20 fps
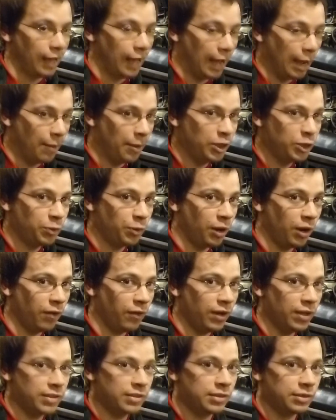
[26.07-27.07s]
How much
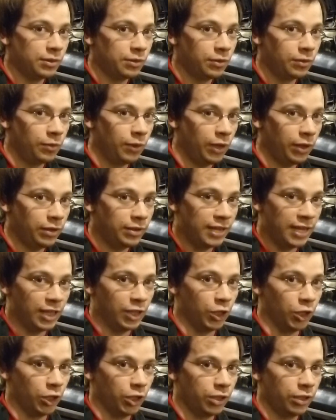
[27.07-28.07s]
progress? Well,
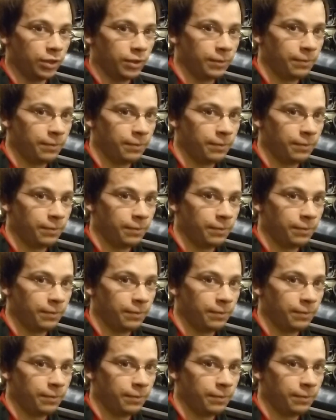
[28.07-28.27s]
take a look.